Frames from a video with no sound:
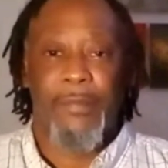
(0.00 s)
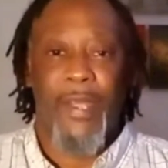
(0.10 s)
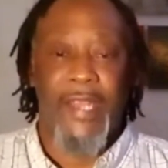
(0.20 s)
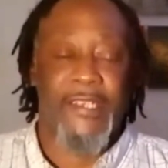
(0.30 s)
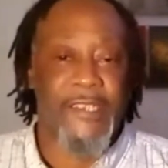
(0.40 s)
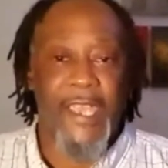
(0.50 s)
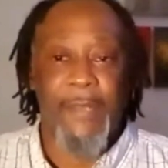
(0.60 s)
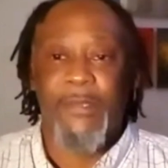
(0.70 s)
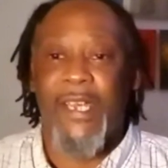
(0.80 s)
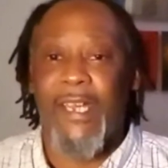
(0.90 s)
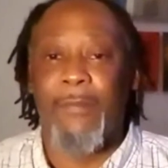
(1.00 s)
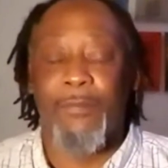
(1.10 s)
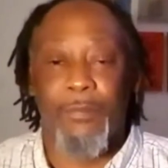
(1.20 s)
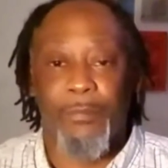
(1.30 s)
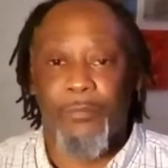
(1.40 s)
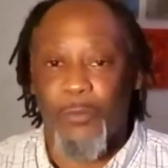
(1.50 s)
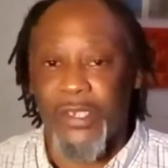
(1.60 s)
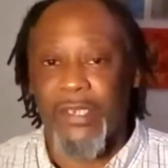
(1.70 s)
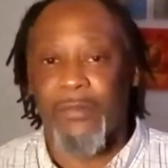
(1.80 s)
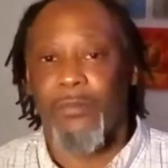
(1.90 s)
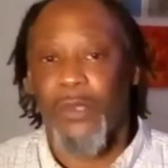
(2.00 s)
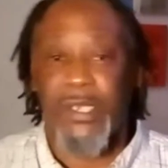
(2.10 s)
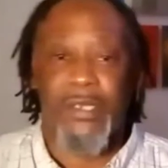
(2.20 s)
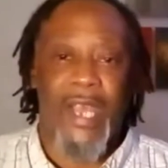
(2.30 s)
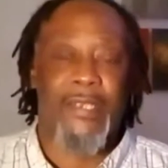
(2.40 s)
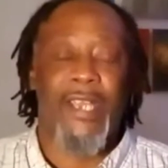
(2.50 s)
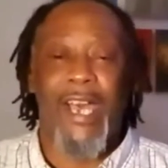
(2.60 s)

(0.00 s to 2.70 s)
at the same time, with the Dr.